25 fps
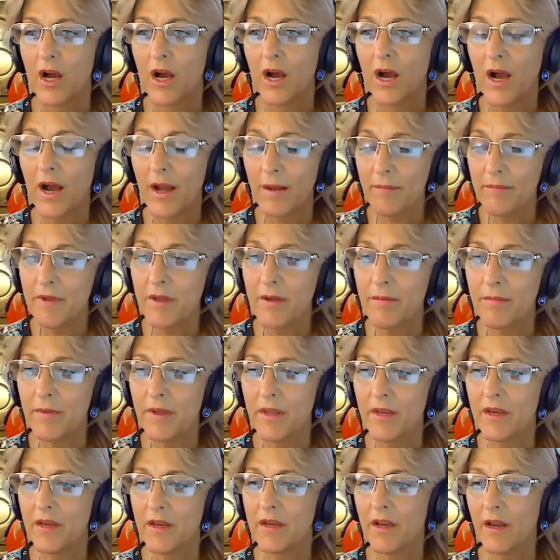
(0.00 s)
I'm
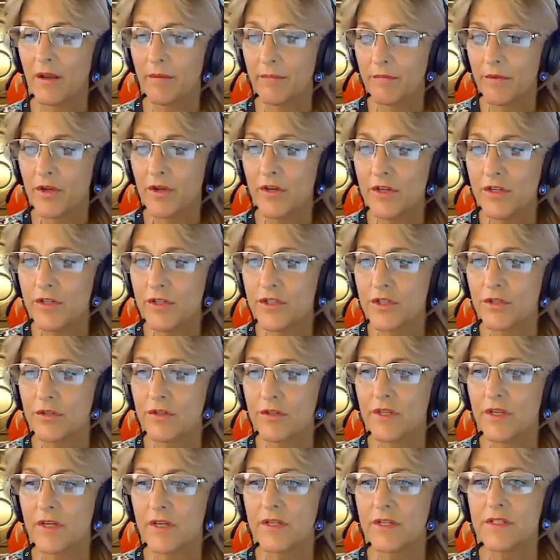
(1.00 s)
committed, I'm going to do
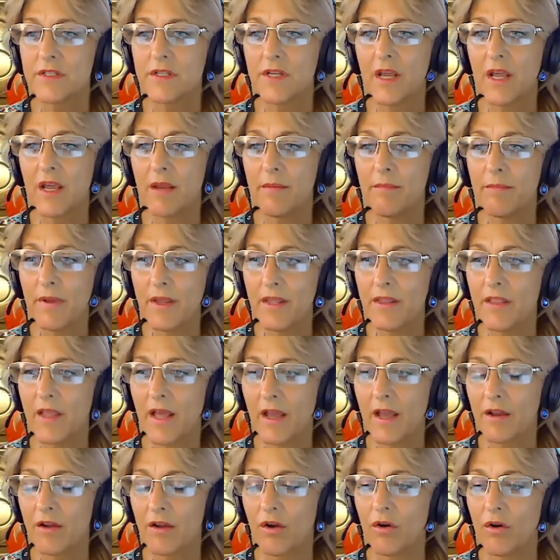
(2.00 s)
this and meet
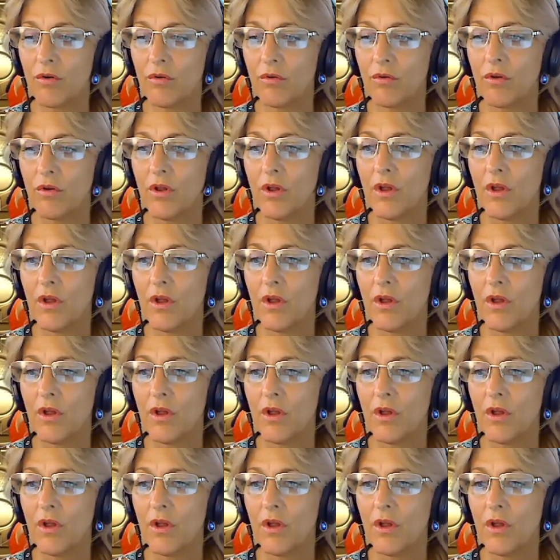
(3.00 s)
that goal.